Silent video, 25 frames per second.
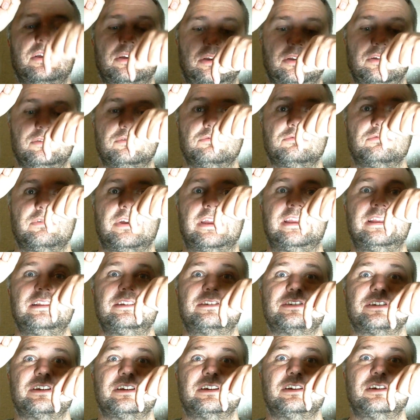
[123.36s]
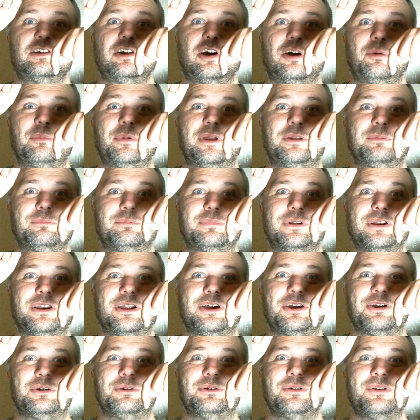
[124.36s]
and rate and comment
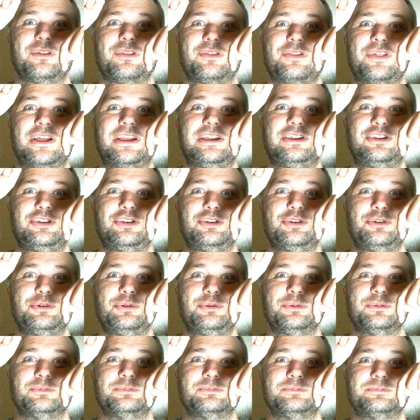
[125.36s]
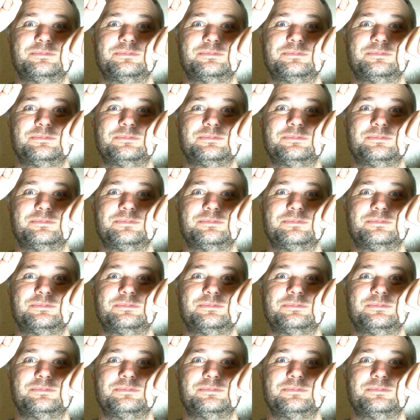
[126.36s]
below. Thank you.